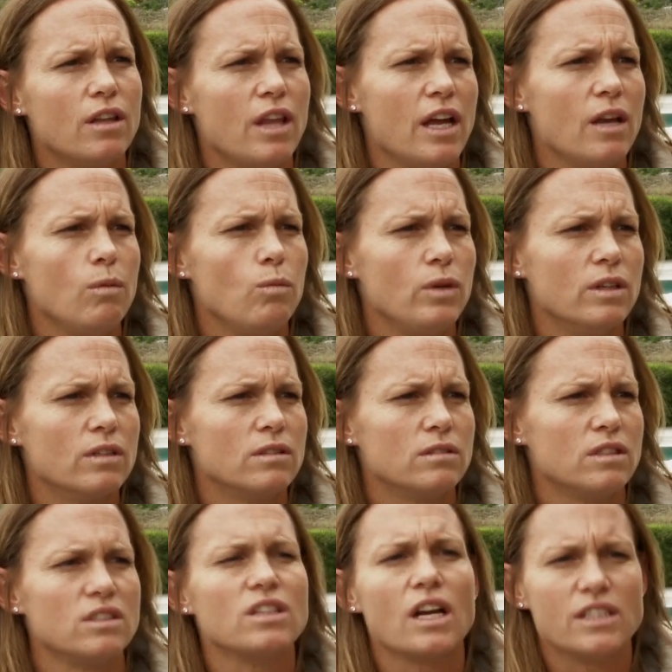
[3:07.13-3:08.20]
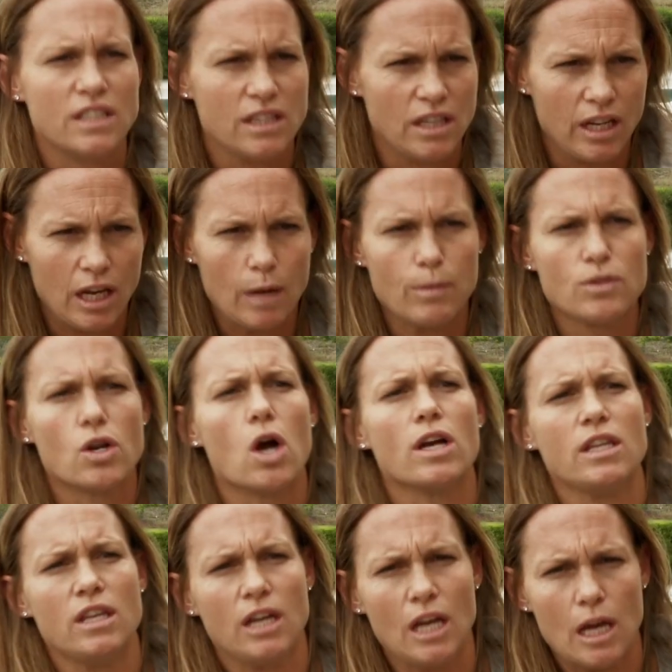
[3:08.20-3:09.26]
then we're discussing the game and
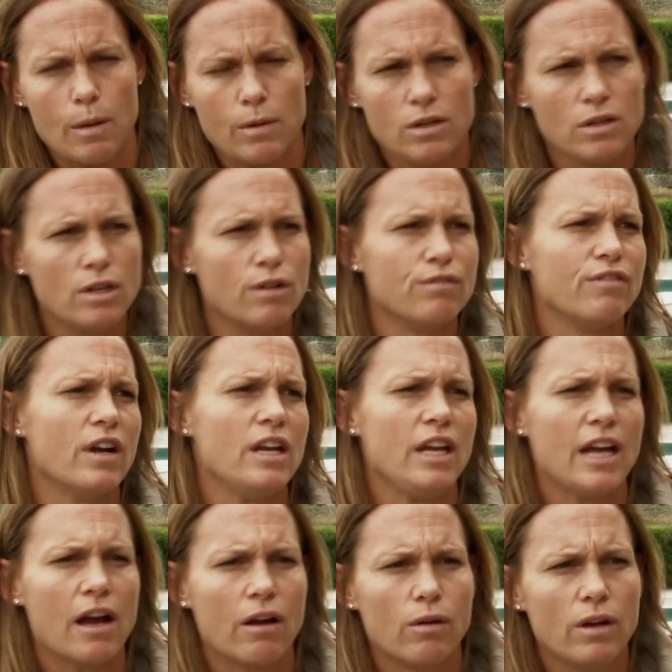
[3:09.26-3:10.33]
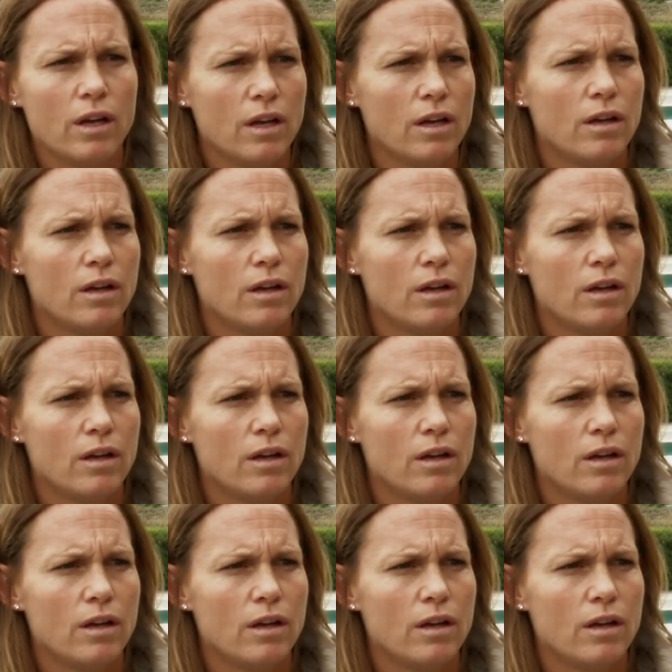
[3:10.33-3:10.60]
talking the game and, you know, finding out,